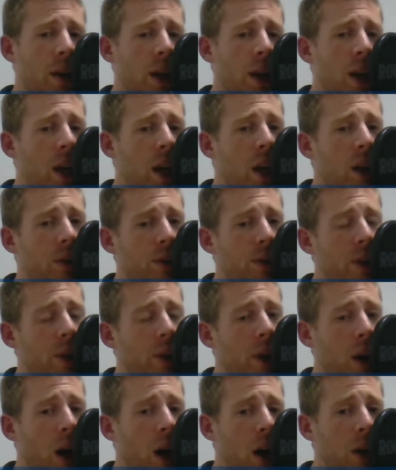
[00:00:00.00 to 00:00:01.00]
If you
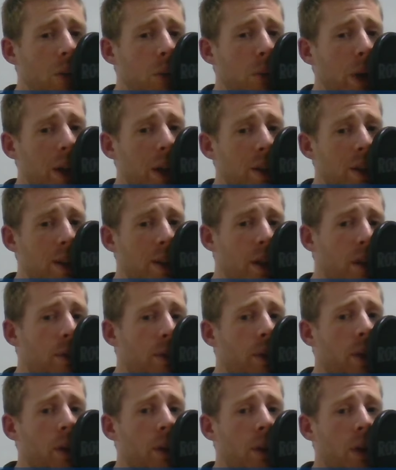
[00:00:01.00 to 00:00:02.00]
can't be
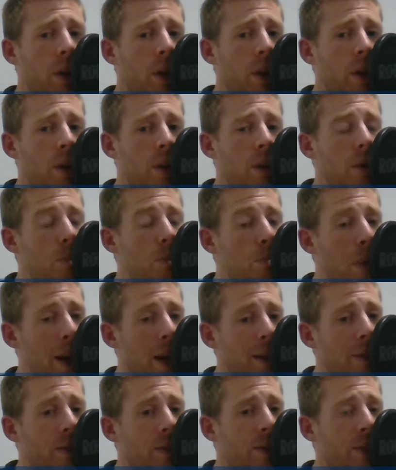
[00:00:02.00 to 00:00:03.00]
civil, you'd
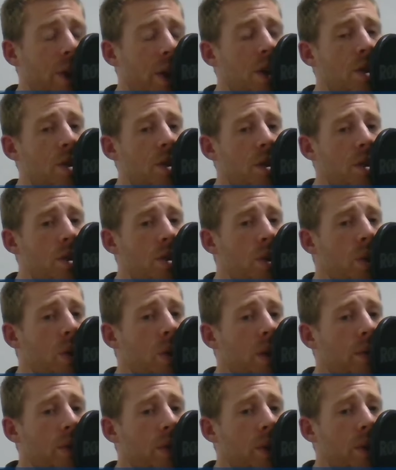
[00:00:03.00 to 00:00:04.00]
better finish the
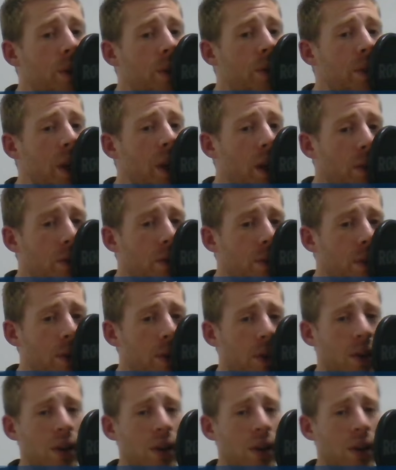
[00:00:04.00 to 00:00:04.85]
story for yourself.